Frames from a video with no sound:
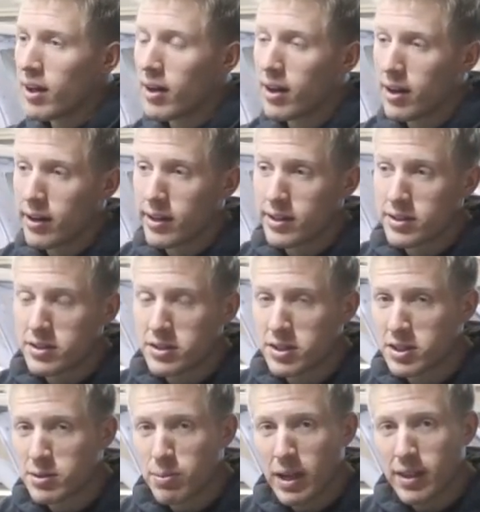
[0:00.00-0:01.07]

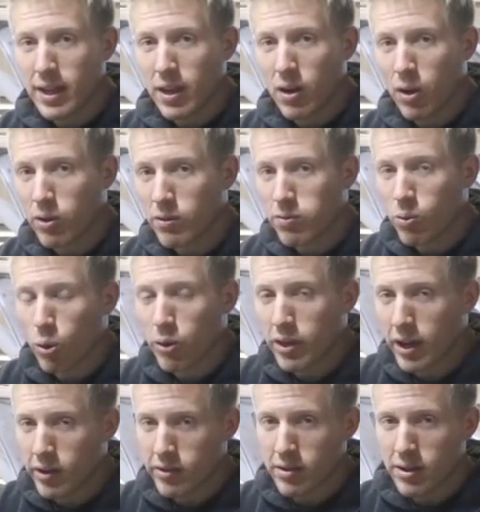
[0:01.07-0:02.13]
to spend that other
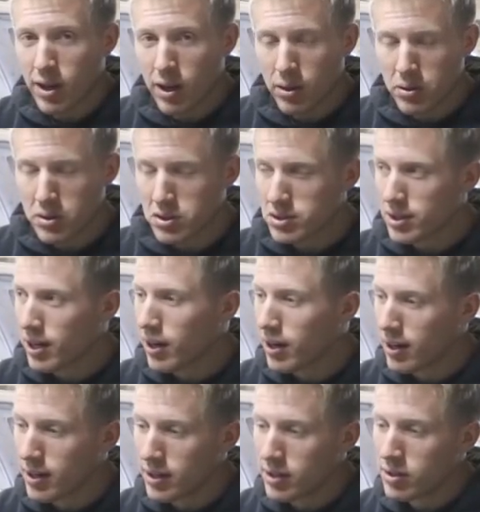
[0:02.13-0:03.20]
$4,000
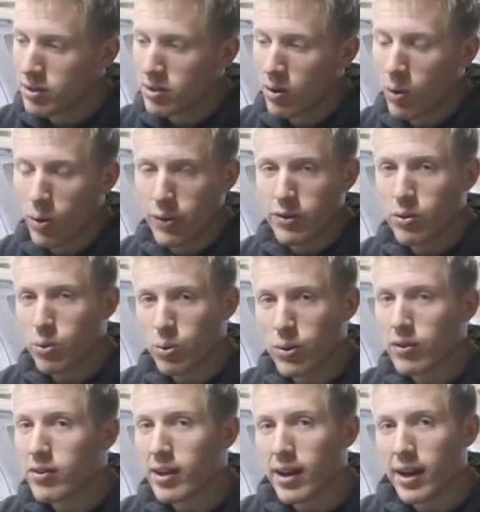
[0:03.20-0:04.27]
on all the
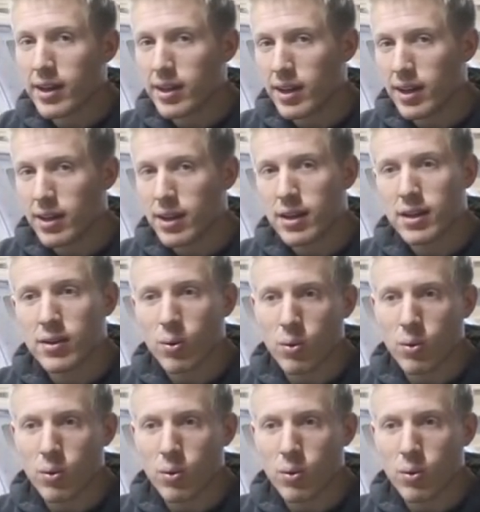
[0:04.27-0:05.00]
tools that I need,